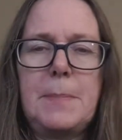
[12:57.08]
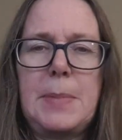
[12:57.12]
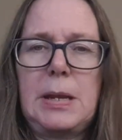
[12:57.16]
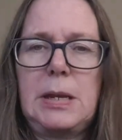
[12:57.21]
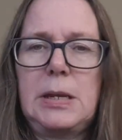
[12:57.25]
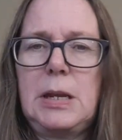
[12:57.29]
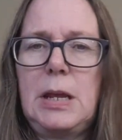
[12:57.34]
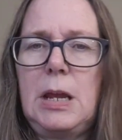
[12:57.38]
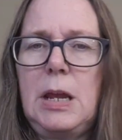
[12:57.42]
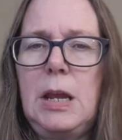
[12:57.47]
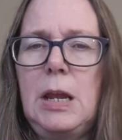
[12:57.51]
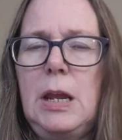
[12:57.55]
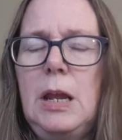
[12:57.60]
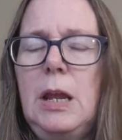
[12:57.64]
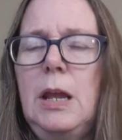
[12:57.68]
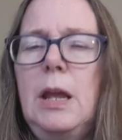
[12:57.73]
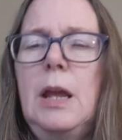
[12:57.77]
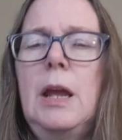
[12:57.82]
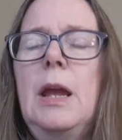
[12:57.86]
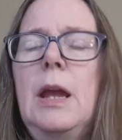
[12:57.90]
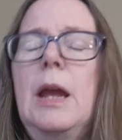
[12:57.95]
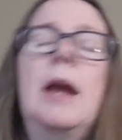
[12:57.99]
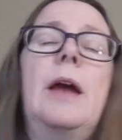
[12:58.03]
Monday,
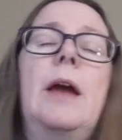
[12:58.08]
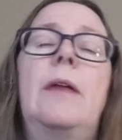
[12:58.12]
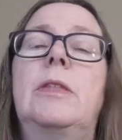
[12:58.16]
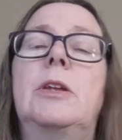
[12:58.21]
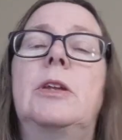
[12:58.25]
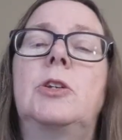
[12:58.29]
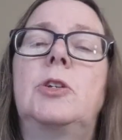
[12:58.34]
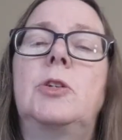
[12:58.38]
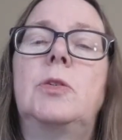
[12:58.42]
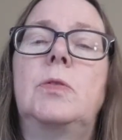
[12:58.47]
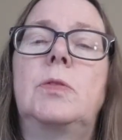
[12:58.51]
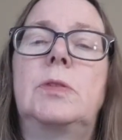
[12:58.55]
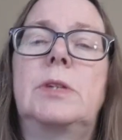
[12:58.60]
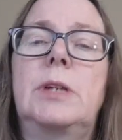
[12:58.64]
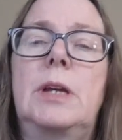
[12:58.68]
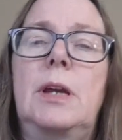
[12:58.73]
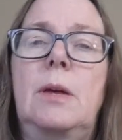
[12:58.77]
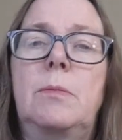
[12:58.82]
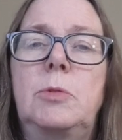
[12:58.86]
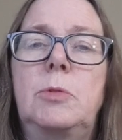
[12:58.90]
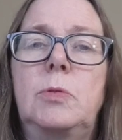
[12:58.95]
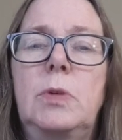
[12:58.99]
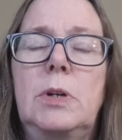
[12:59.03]
and then Tuesday
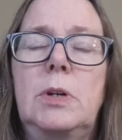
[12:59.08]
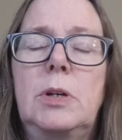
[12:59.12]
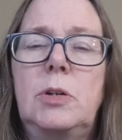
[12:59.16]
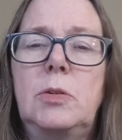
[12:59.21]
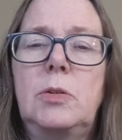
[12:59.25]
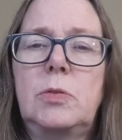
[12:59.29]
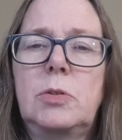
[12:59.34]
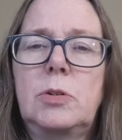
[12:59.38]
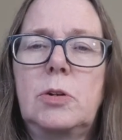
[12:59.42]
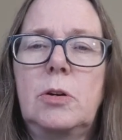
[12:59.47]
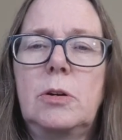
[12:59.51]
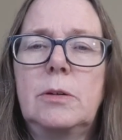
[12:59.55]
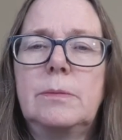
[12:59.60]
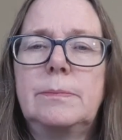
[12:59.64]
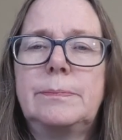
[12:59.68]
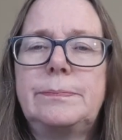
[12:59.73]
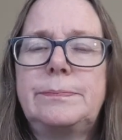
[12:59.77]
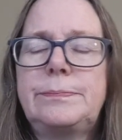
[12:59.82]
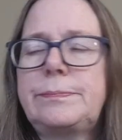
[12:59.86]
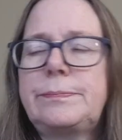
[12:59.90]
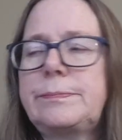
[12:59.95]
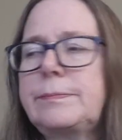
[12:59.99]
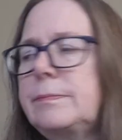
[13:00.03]
I'm doing a new start.
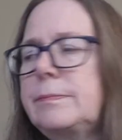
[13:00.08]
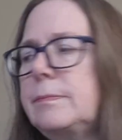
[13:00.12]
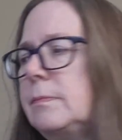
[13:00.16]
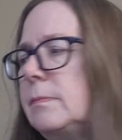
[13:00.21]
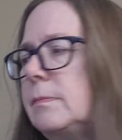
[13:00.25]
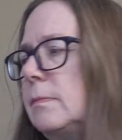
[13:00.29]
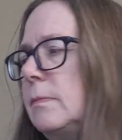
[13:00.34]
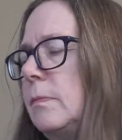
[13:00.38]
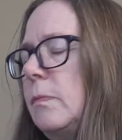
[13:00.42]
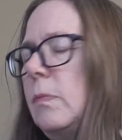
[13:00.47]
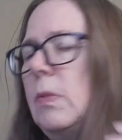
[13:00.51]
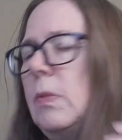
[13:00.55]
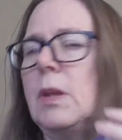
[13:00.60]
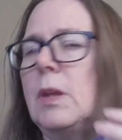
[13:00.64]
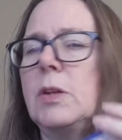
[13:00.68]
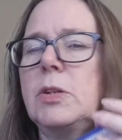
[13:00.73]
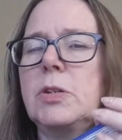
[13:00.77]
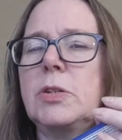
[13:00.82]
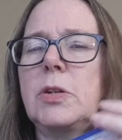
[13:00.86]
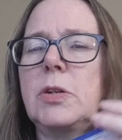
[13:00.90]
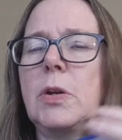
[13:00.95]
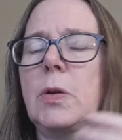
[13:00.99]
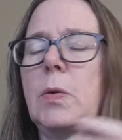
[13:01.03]

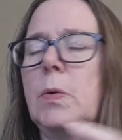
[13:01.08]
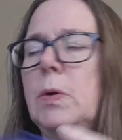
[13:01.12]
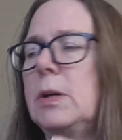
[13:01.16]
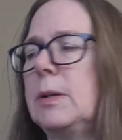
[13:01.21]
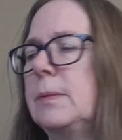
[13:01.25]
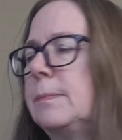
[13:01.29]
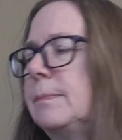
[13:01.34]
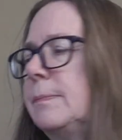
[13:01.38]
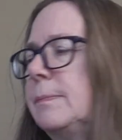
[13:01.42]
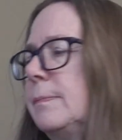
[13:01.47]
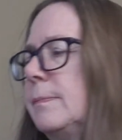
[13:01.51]
So